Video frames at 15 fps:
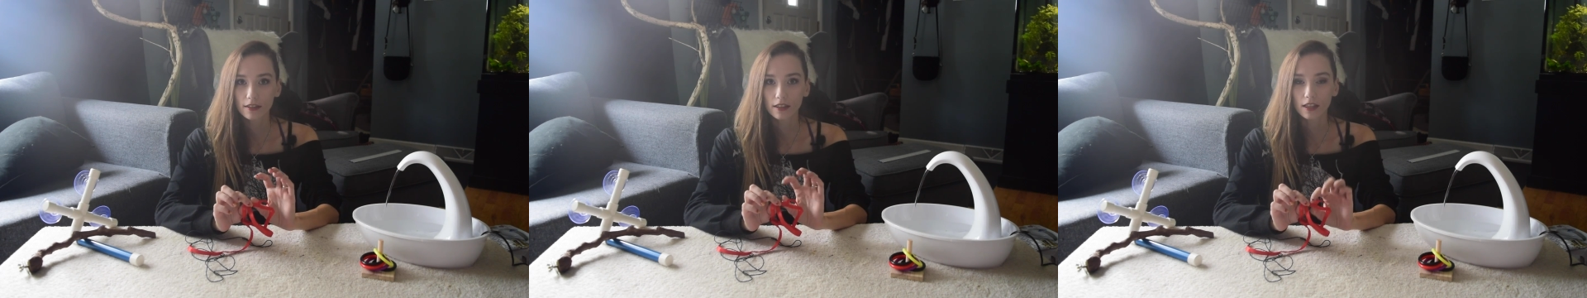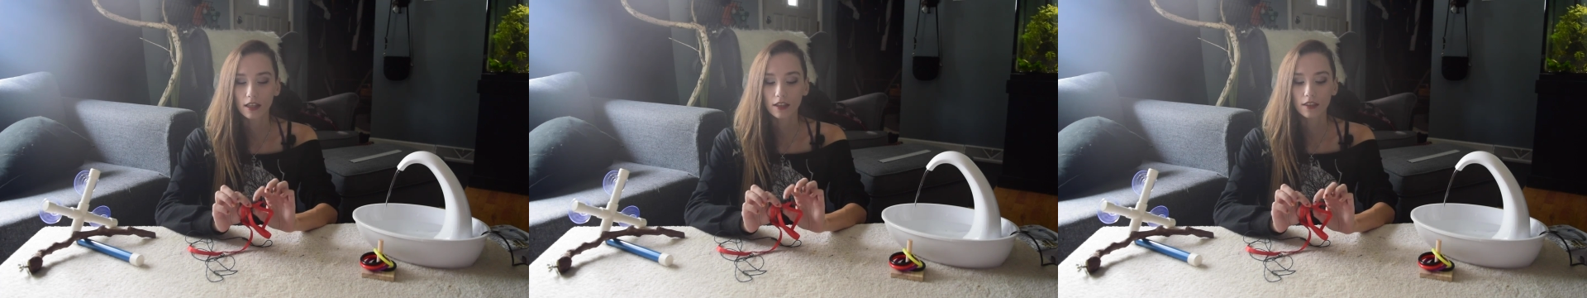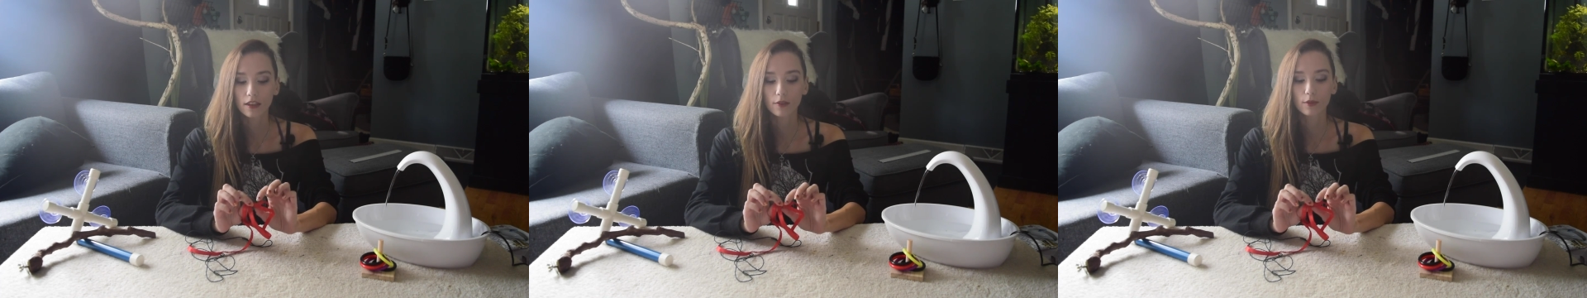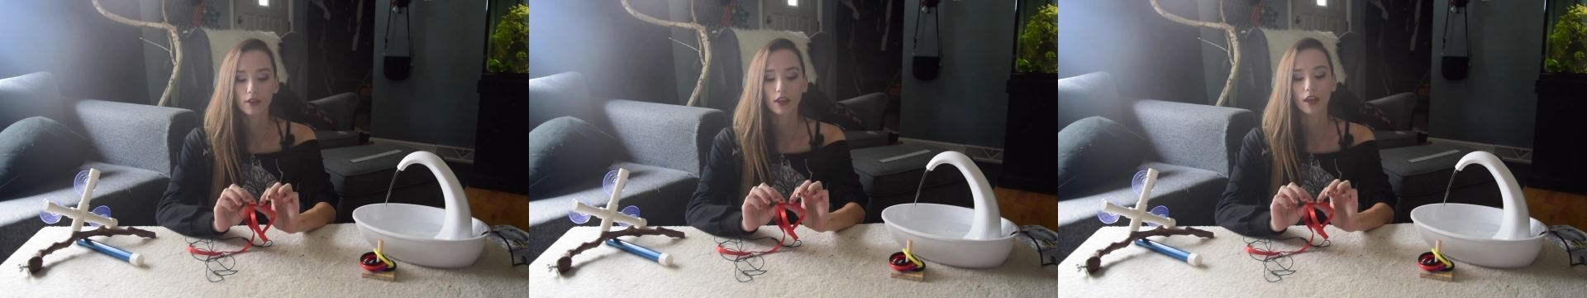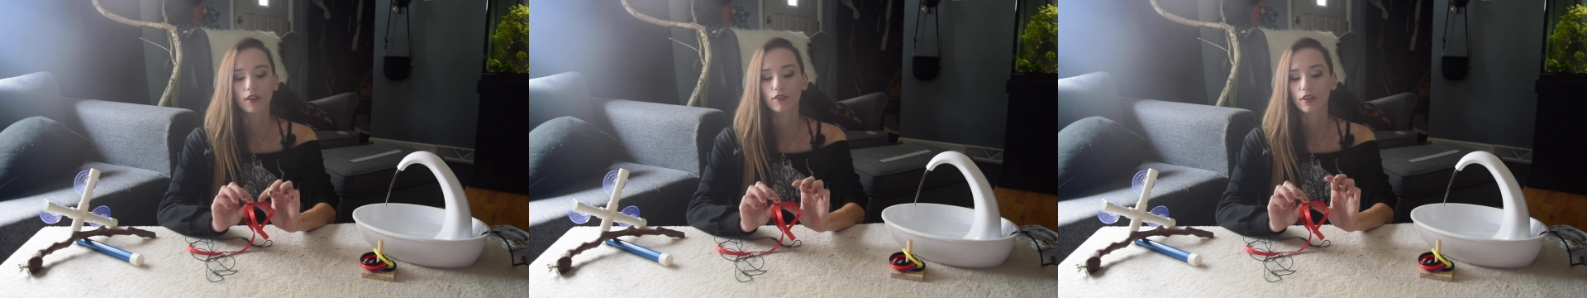the key thing with
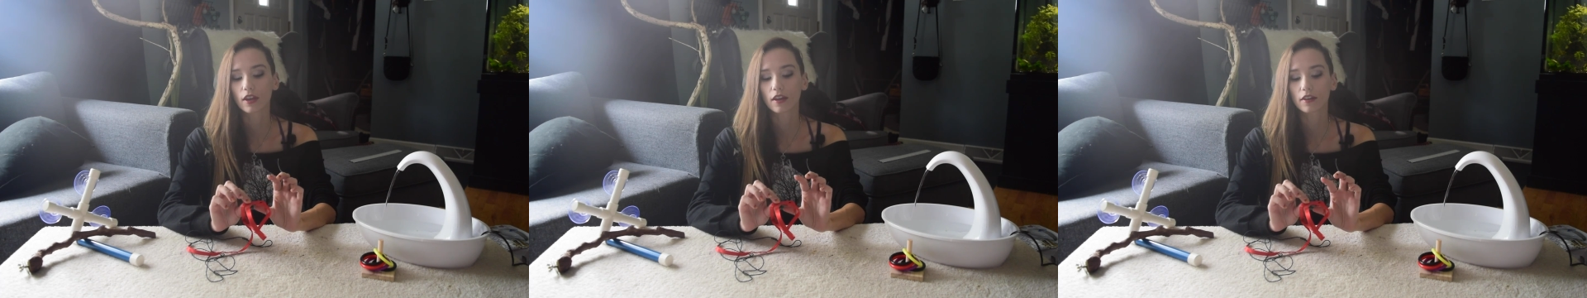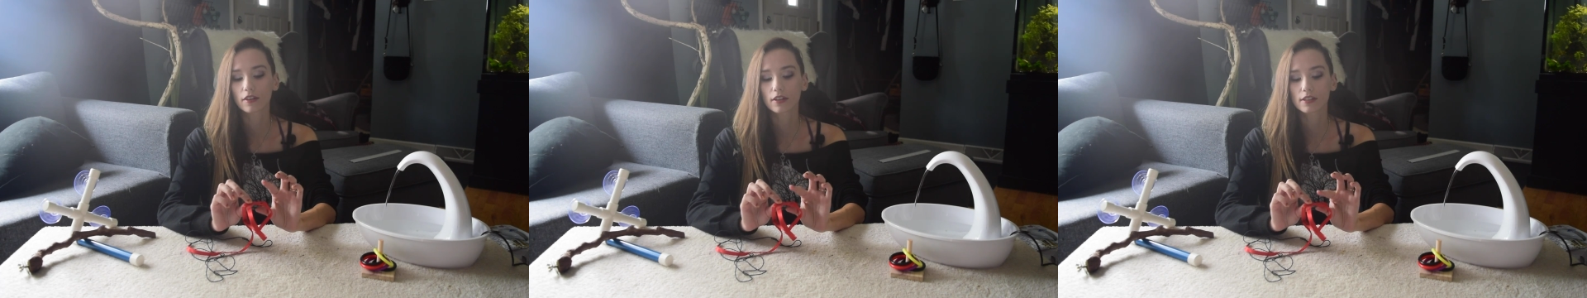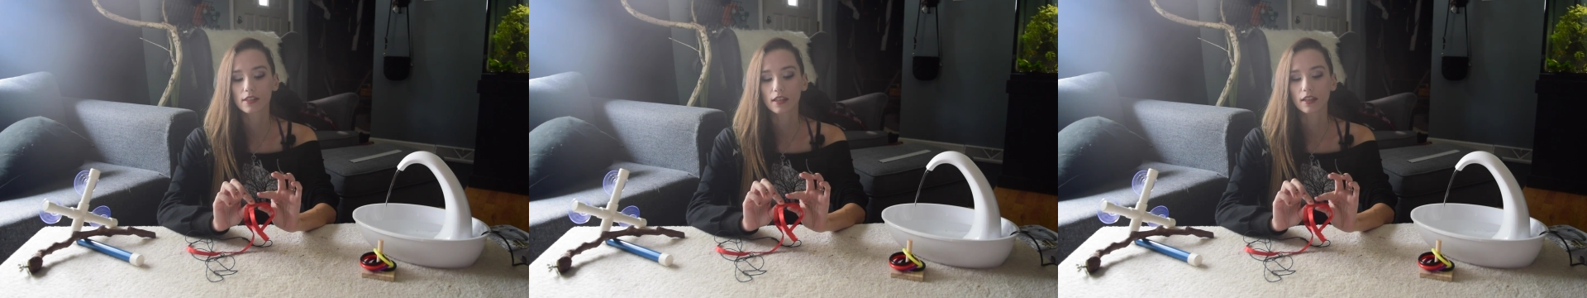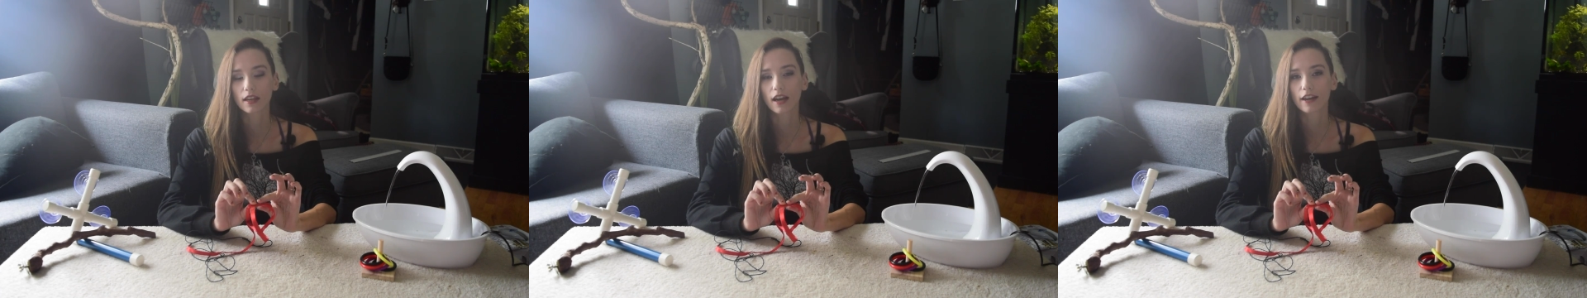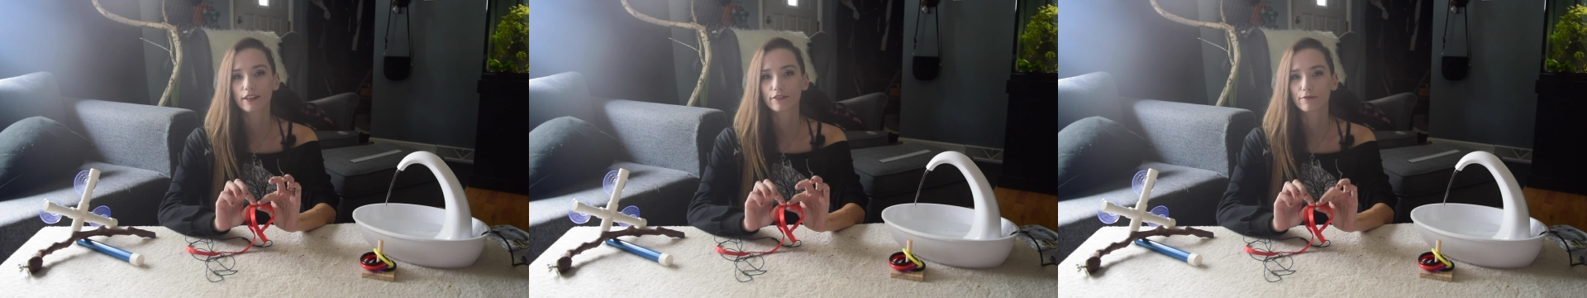the Aviator is that they
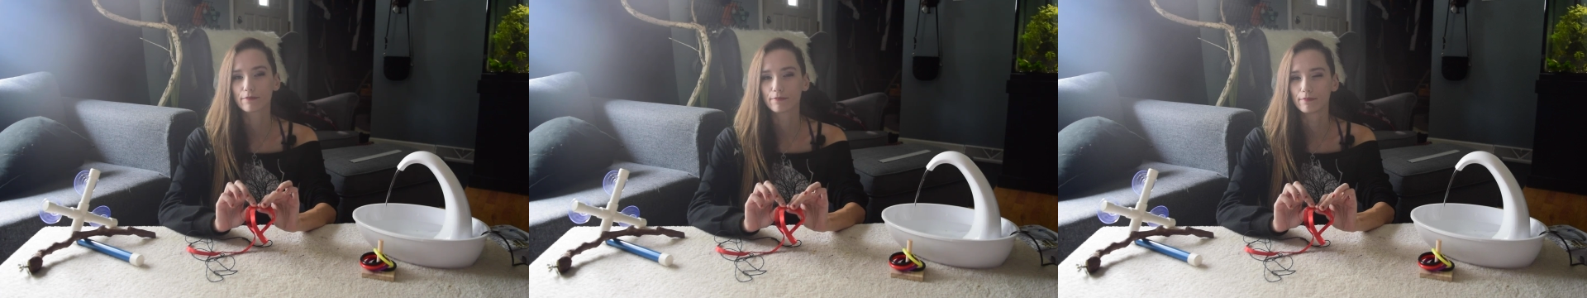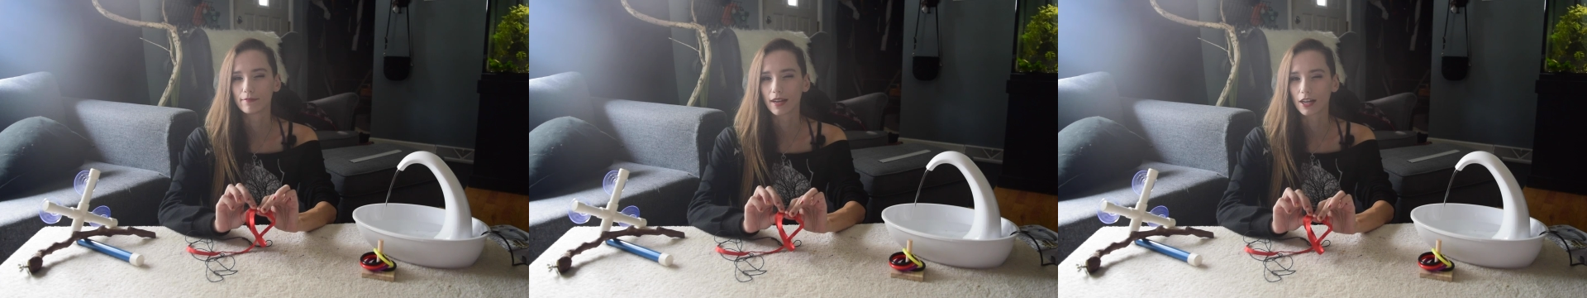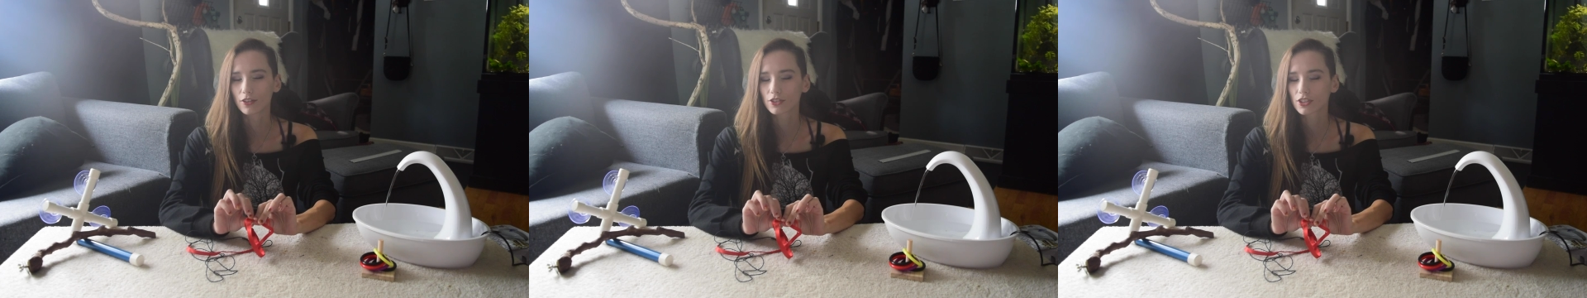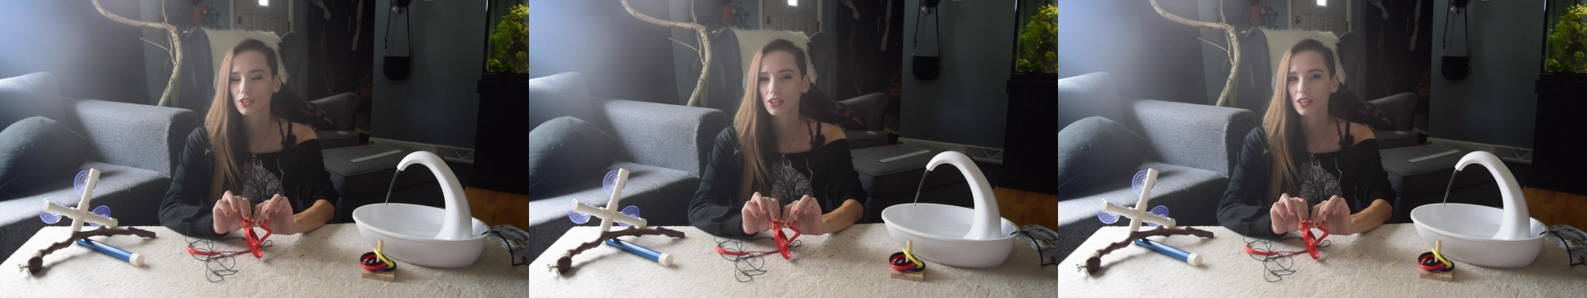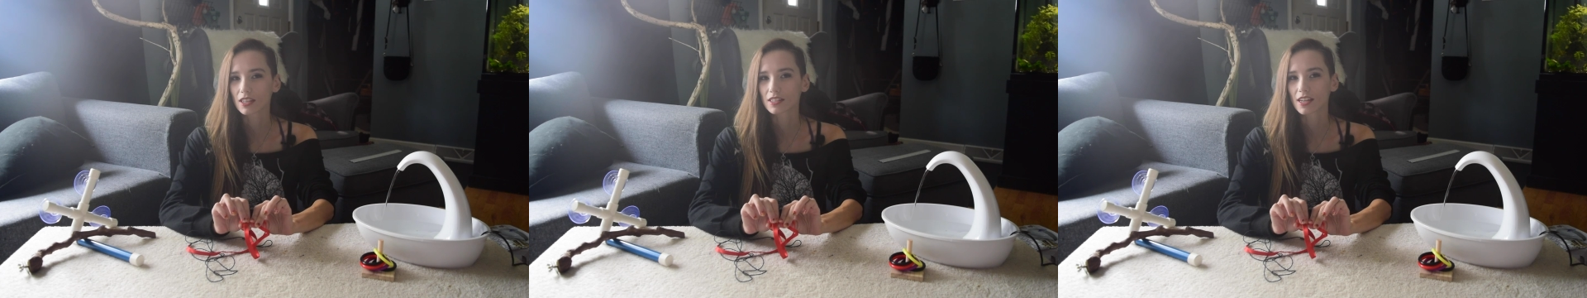kind of melt
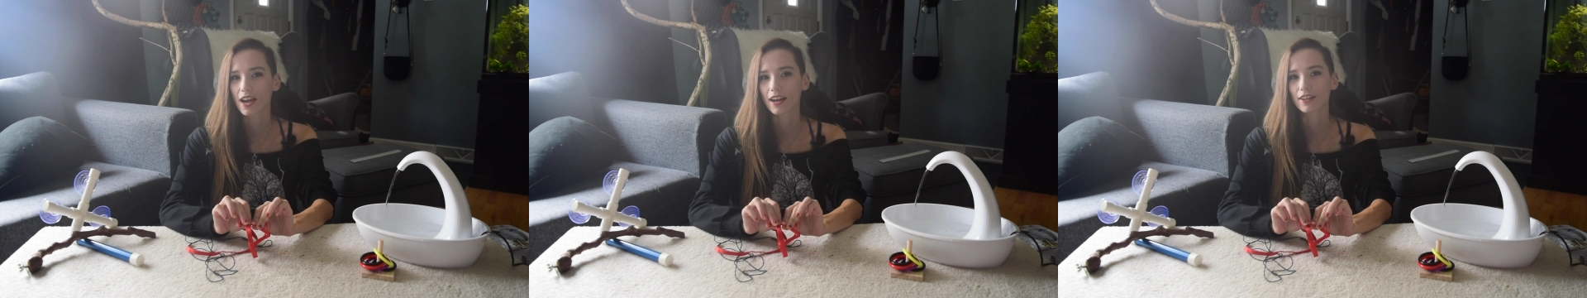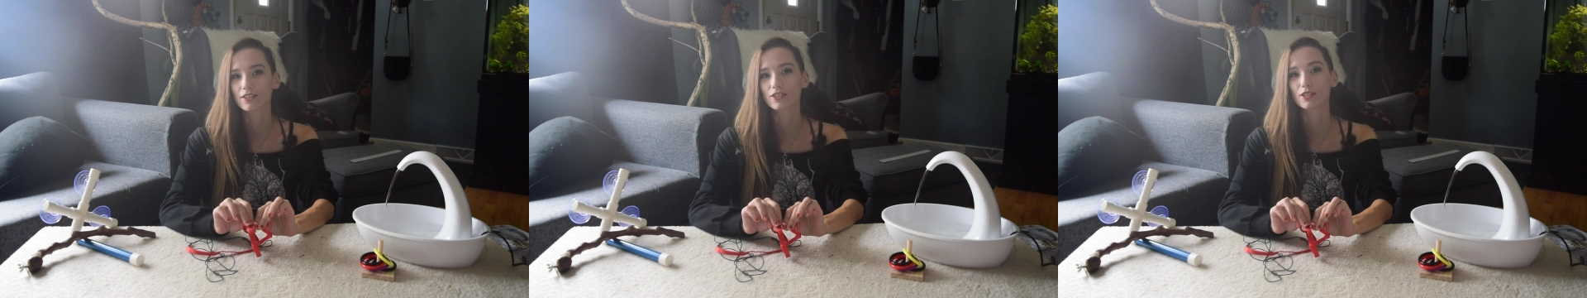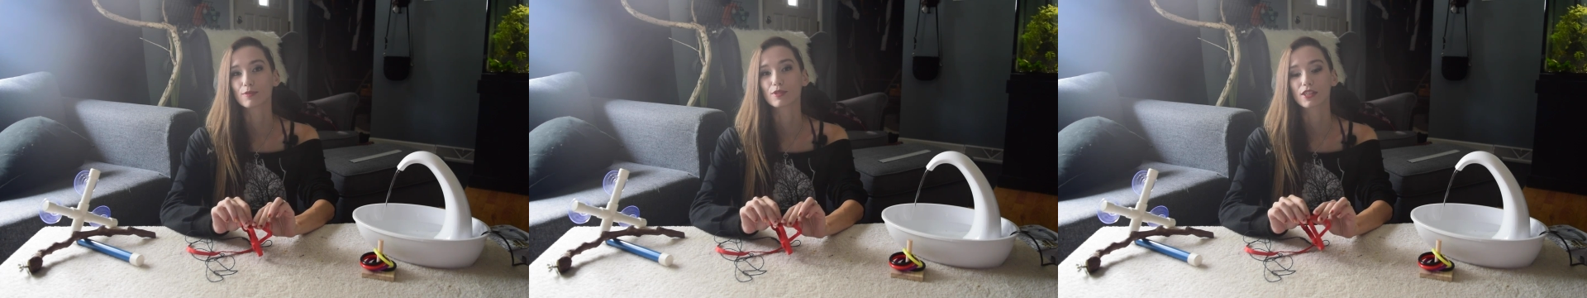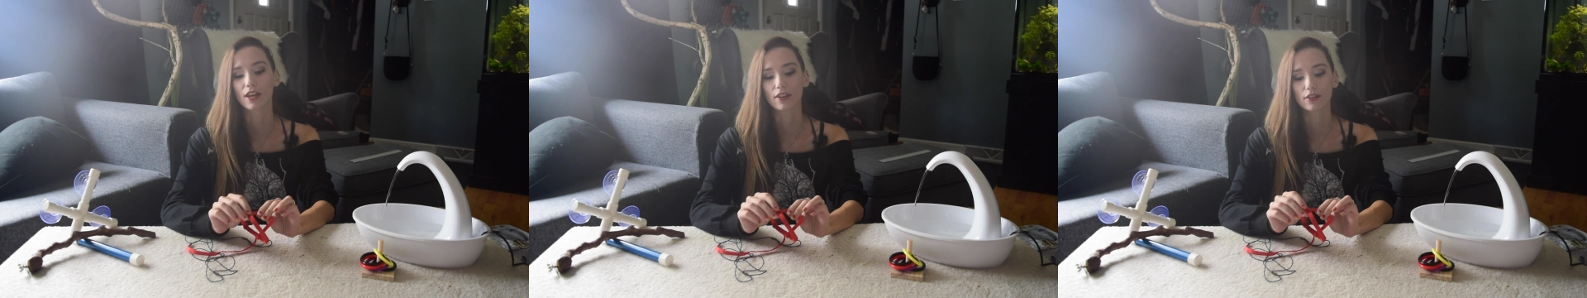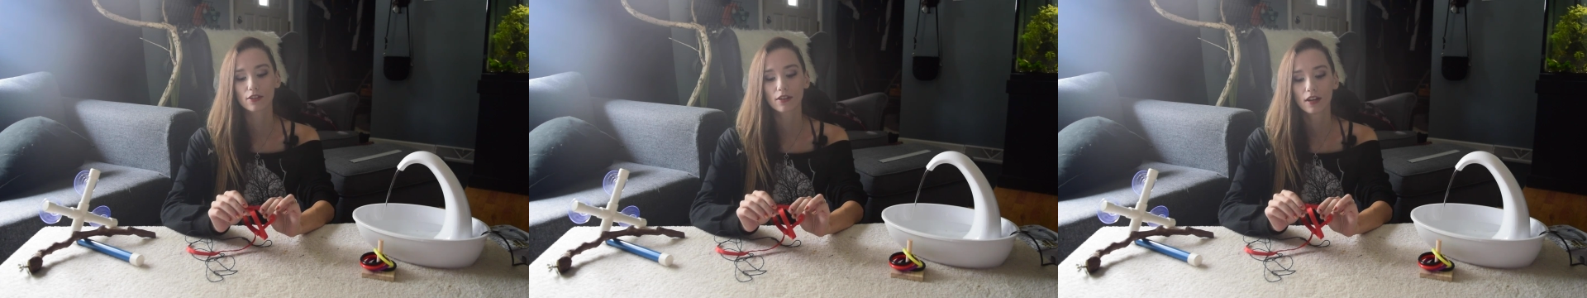the entire seam
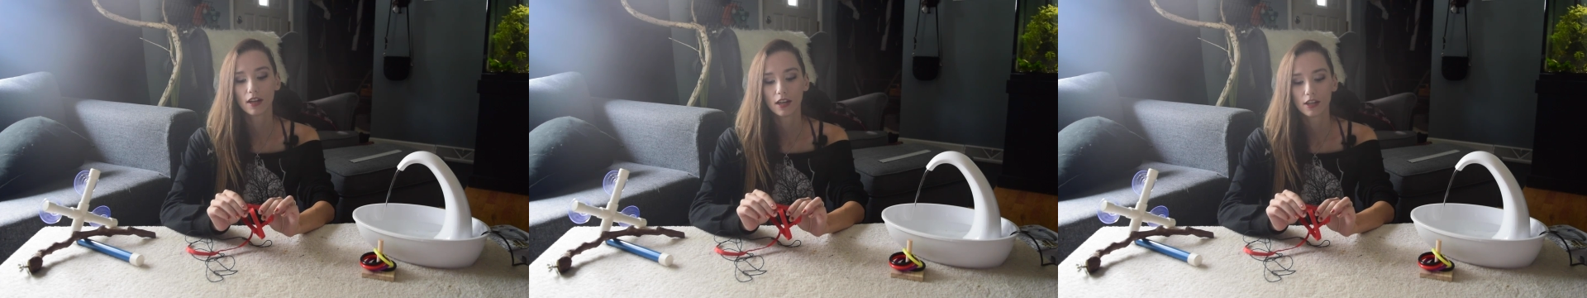together.